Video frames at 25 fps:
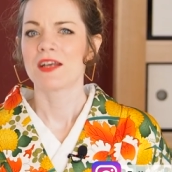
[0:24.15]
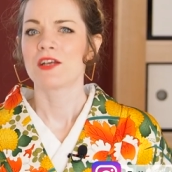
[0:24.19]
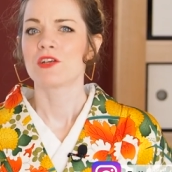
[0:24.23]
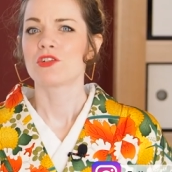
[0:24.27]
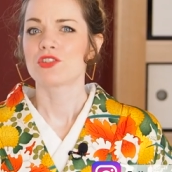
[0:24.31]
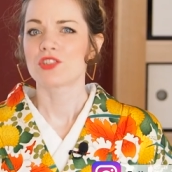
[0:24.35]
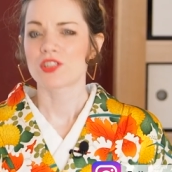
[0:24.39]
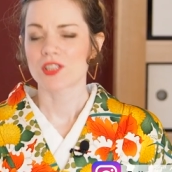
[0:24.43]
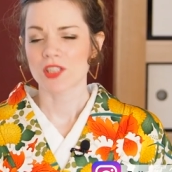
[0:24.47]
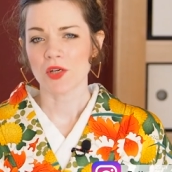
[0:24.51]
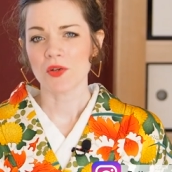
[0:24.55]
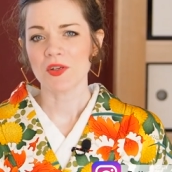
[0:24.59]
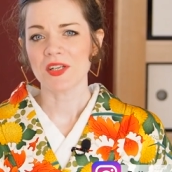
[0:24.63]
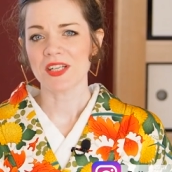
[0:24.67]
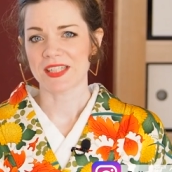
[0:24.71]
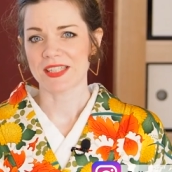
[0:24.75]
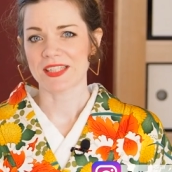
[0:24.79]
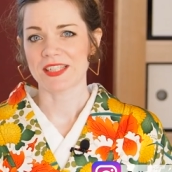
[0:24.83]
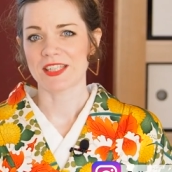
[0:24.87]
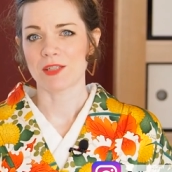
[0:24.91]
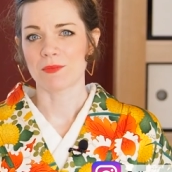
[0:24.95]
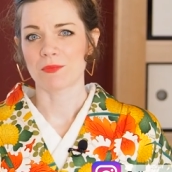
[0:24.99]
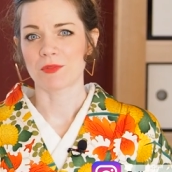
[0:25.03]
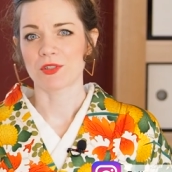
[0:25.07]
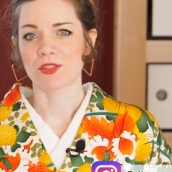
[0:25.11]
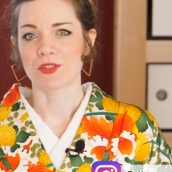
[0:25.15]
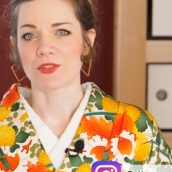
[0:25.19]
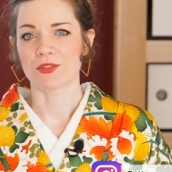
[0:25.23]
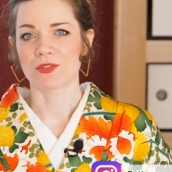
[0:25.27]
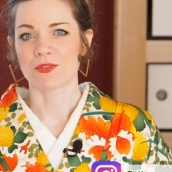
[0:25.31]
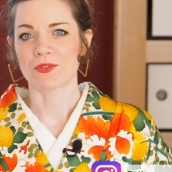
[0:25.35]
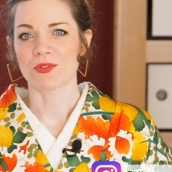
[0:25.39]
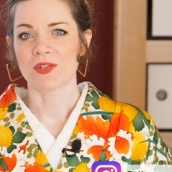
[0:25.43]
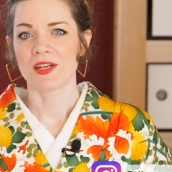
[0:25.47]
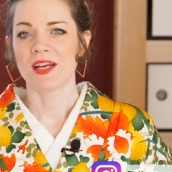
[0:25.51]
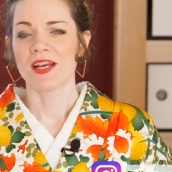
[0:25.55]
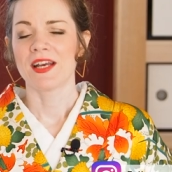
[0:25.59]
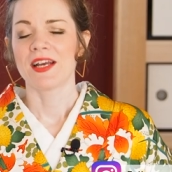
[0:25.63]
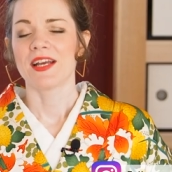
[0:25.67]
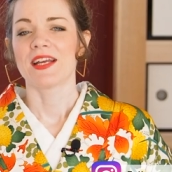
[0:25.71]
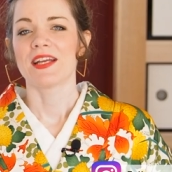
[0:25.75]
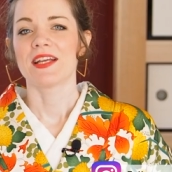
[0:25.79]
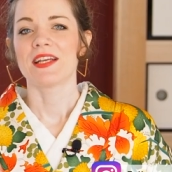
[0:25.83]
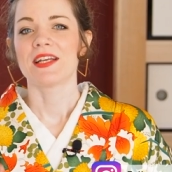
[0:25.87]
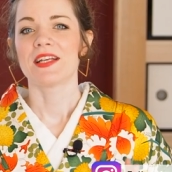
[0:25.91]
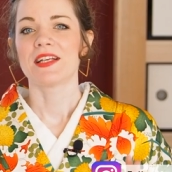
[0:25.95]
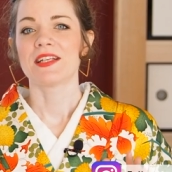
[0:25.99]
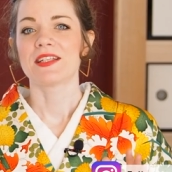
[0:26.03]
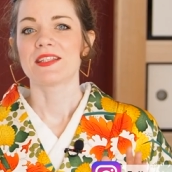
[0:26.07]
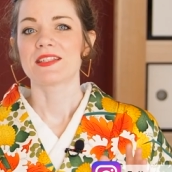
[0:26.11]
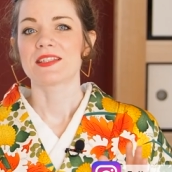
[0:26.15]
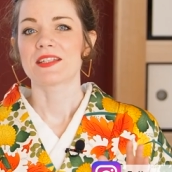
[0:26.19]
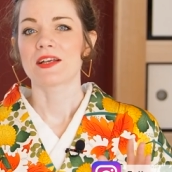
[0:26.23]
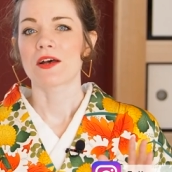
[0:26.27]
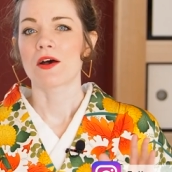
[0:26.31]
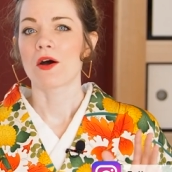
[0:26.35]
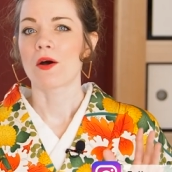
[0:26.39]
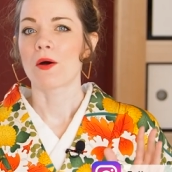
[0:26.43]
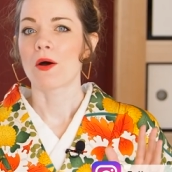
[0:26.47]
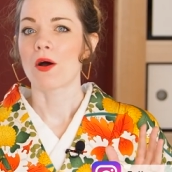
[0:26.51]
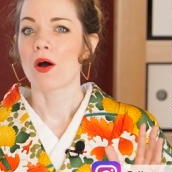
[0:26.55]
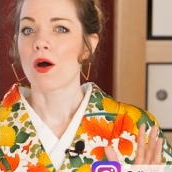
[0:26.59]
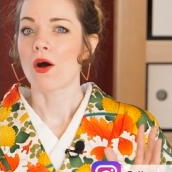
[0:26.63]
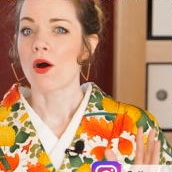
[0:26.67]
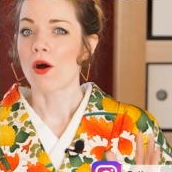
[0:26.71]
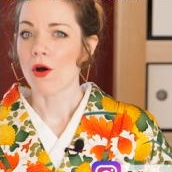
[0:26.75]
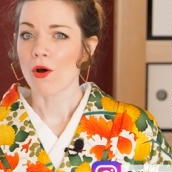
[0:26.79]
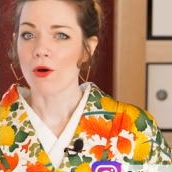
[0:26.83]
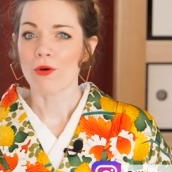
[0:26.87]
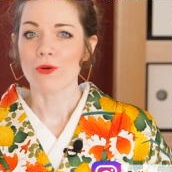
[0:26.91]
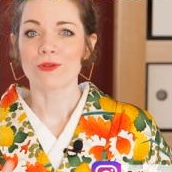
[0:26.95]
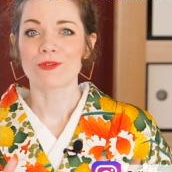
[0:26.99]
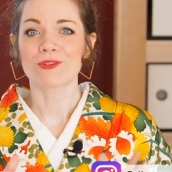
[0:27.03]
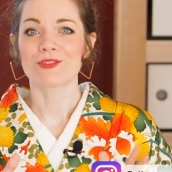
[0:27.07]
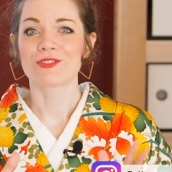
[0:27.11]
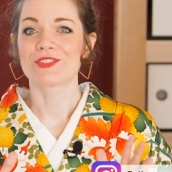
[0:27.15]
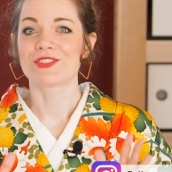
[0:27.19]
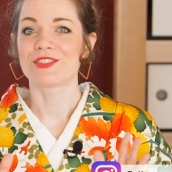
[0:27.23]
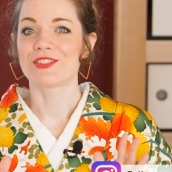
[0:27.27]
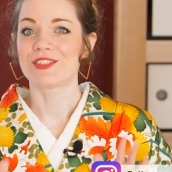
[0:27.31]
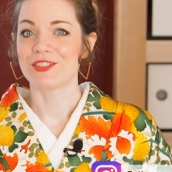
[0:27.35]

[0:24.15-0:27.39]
Sewing a kimono is a whole